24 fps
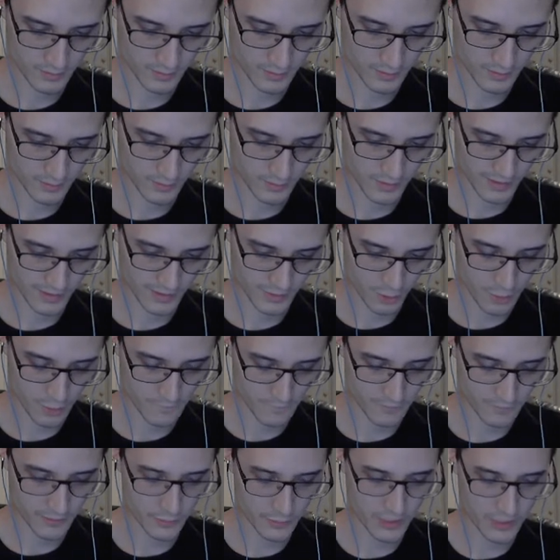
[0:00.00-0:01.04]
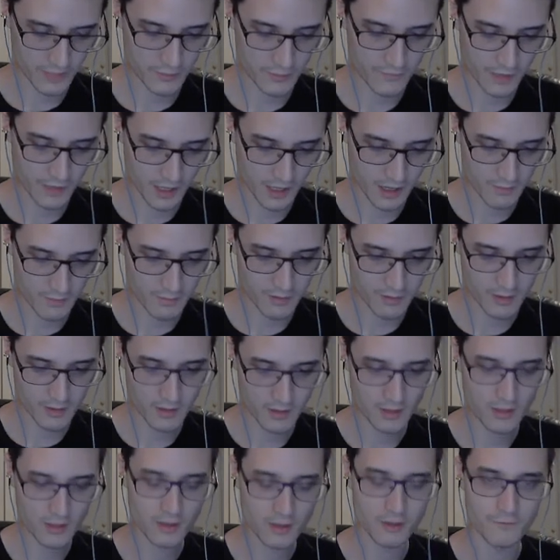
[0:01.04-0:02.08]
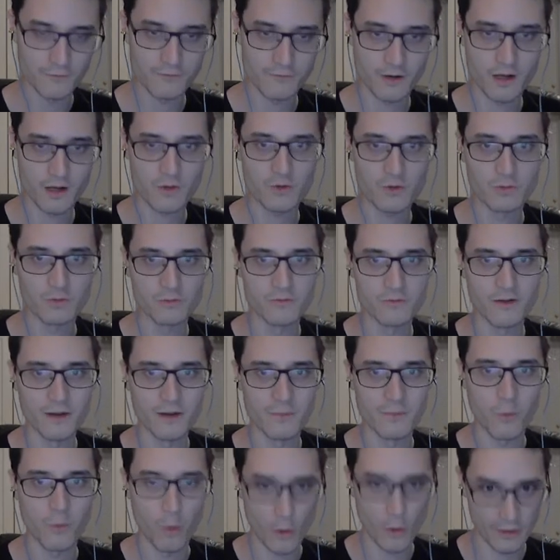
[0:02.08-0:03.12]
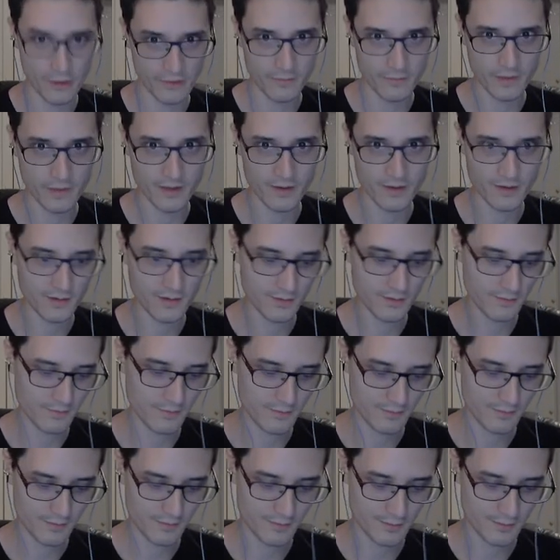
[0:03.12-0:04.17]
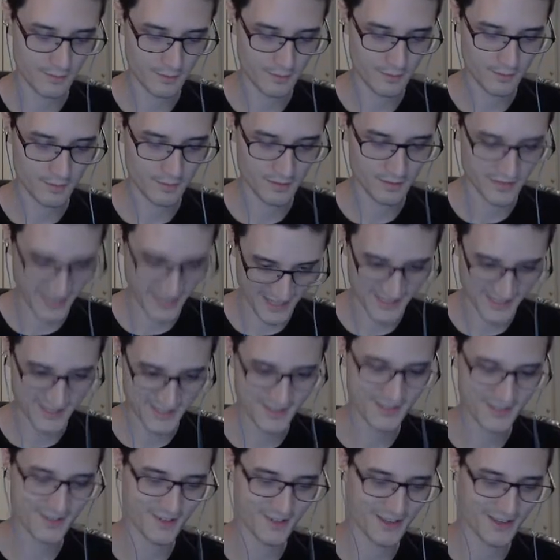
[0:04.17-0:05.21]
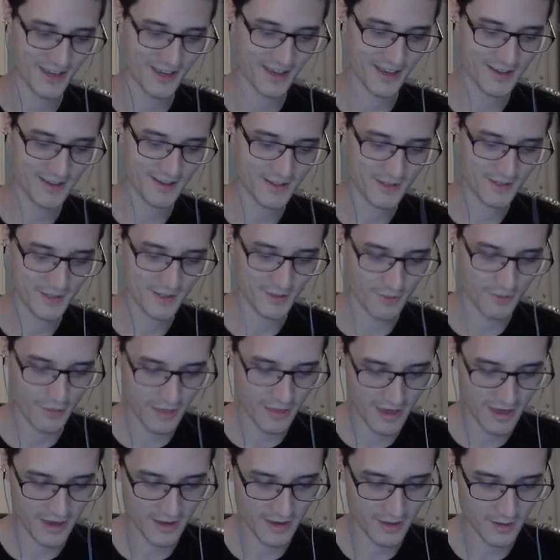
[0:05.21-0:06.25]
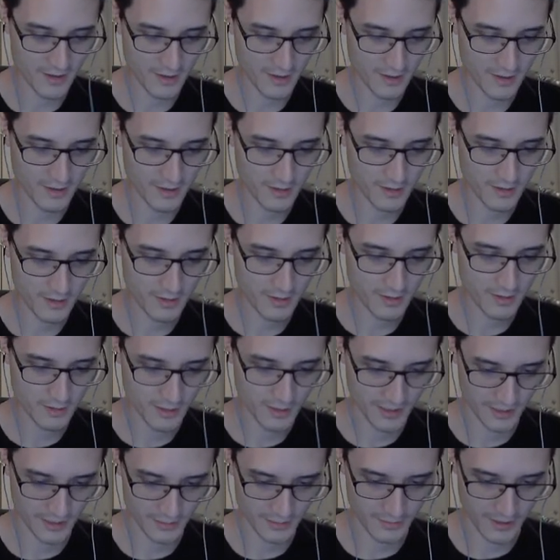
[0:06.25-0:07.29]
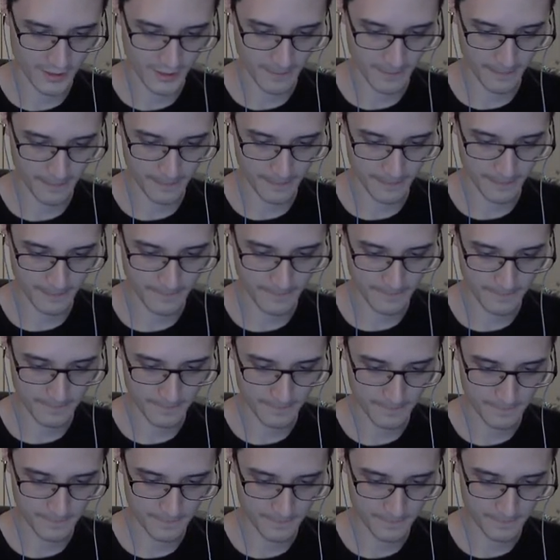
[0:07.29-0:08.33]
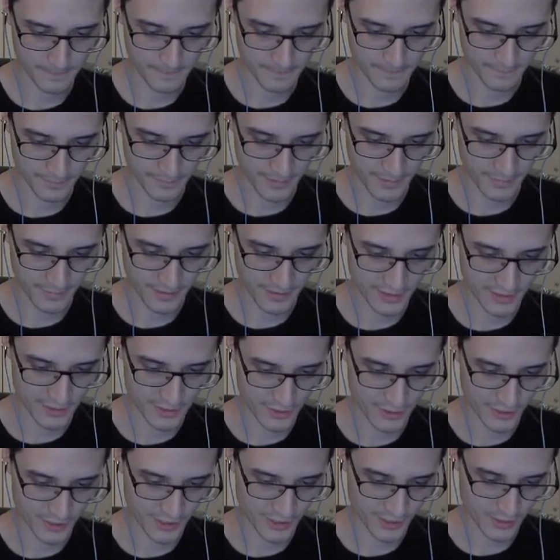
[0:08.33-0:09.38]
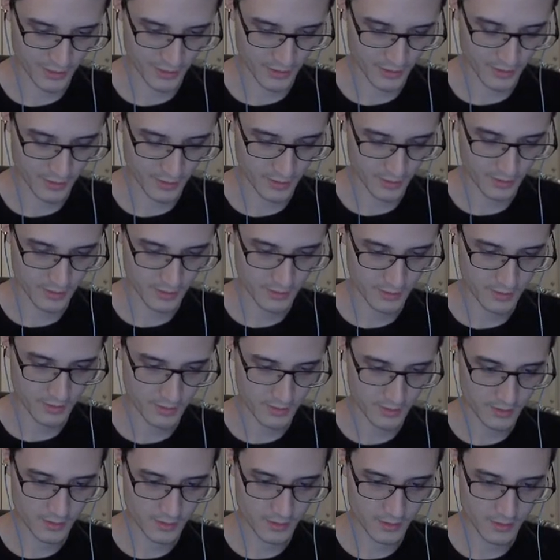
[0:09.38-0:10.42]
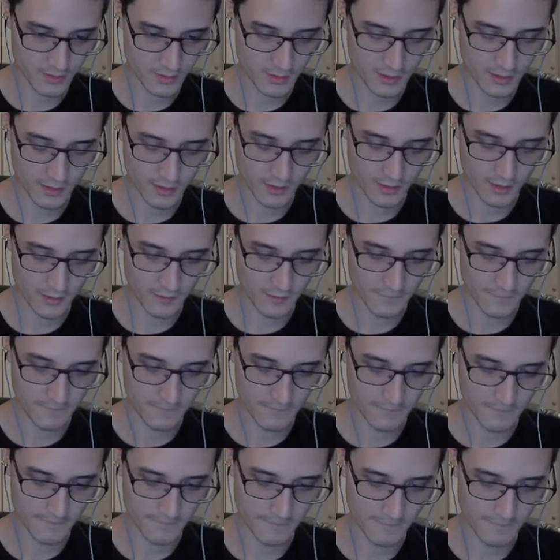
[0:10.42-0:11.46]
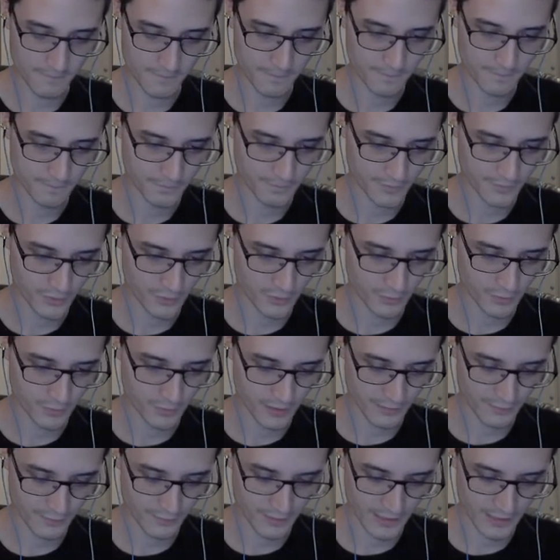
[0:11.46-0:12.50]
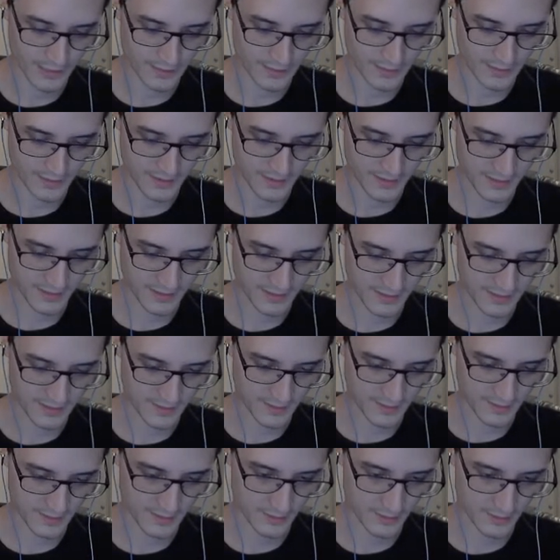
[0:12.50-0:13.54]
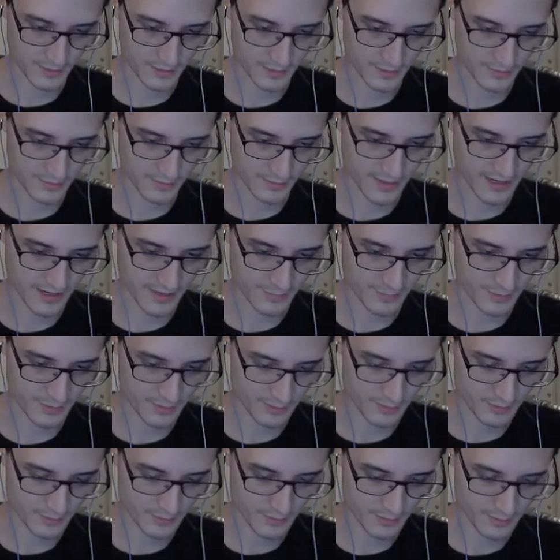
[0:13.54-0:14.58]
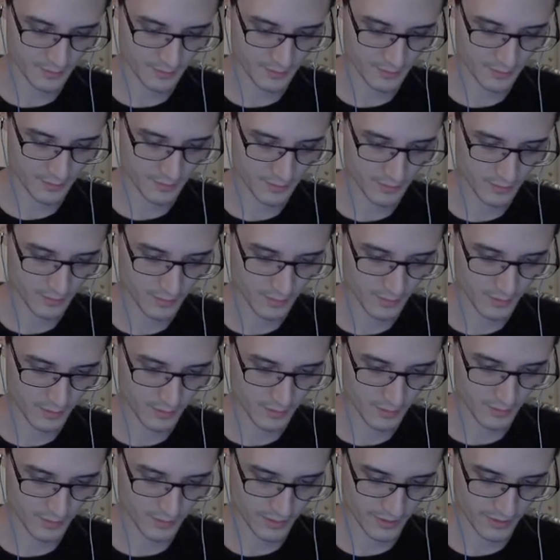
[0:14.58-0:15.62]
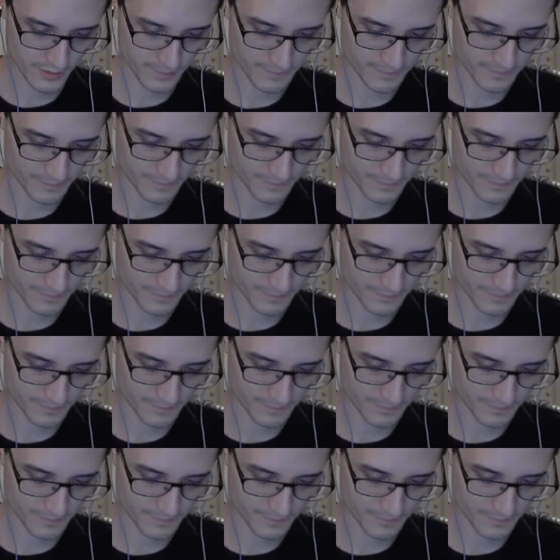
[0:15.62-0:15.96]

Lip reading: Okay, so hopefully when I move up, the frog will move up with me. Yes, okay. So then I can do that. That makes a treasure. Oh, but I forgot that it's instant. Oh, crap. Okay.